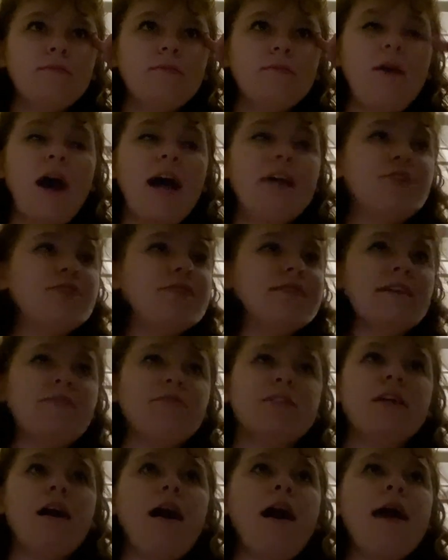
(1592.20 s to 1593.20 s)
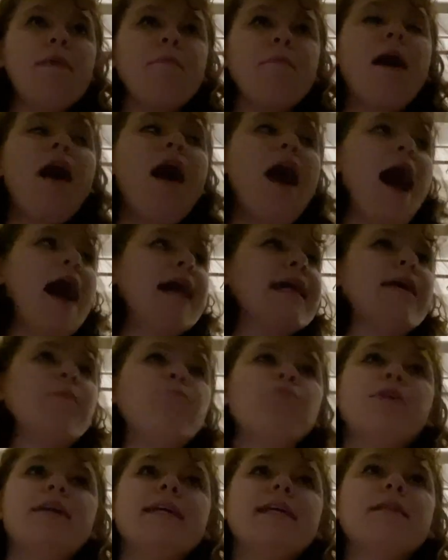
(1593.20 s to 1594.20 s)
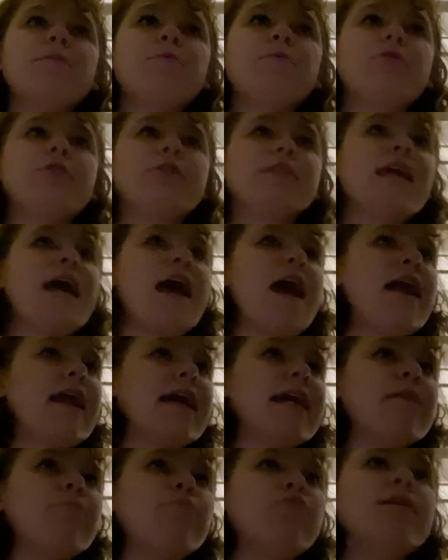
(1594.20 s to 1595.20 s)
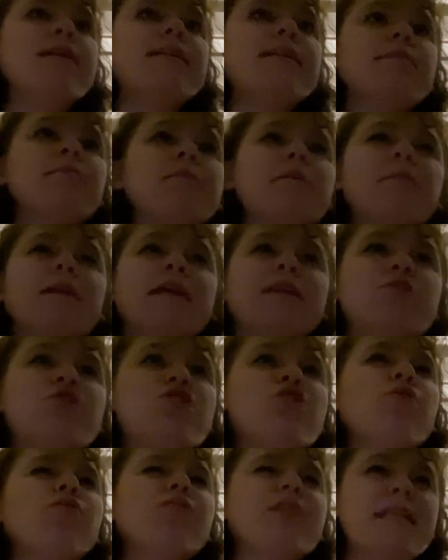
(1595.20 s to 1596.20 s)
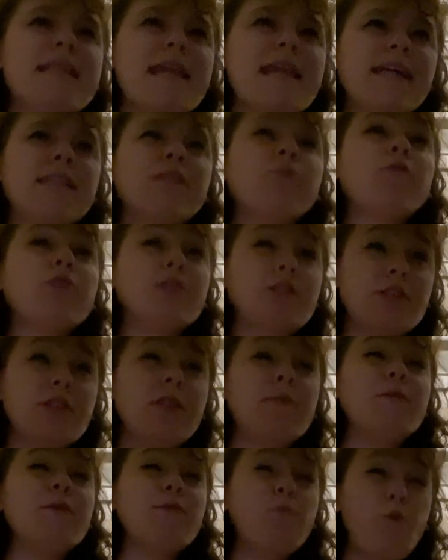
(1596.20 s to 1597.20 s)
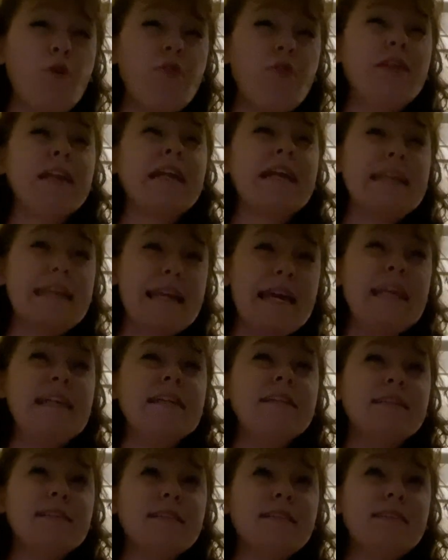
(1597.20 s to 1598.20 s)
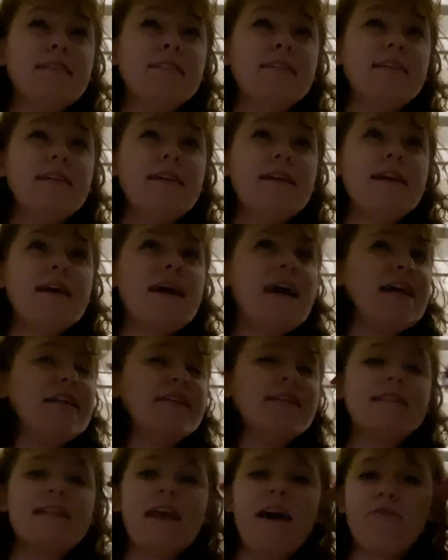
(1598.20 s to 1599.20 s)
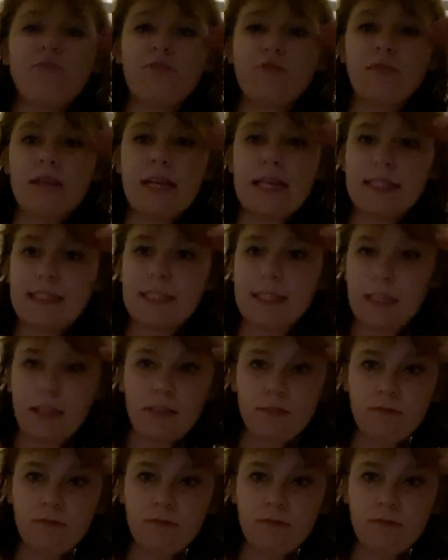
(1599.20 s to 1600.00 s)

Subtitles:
I do this every time. I keep reading the books, and I keep reading them, and I'm like, no, the next one is going to be the one that I need. It never is.